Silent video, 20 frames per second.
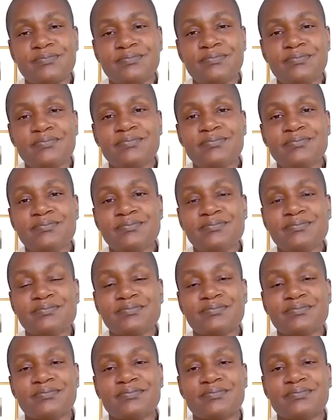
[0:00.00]

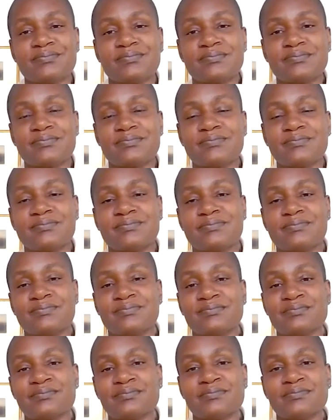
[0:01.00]

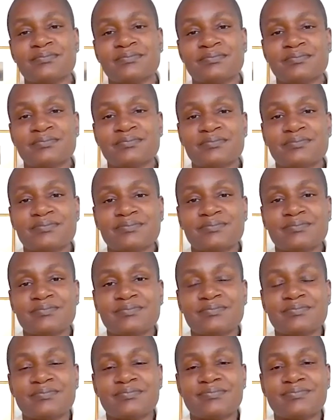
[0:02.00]

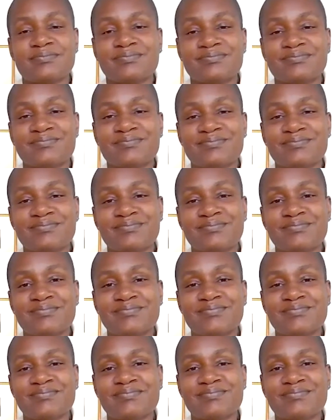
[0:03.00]

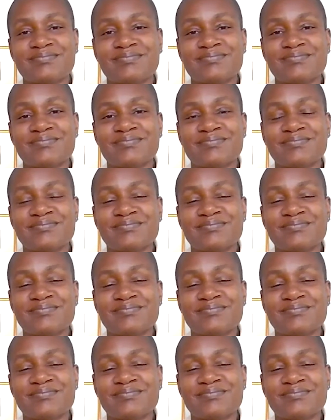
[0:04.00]
No words are spoken by the person on screen.